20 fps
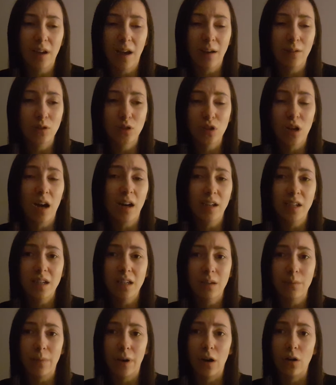i was
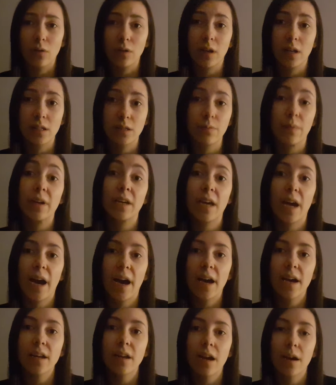talking about because my
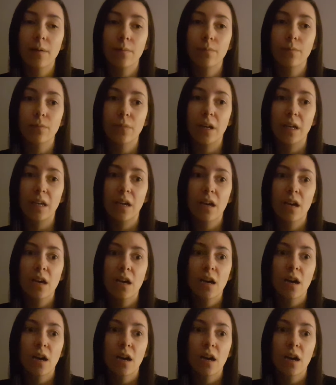head and like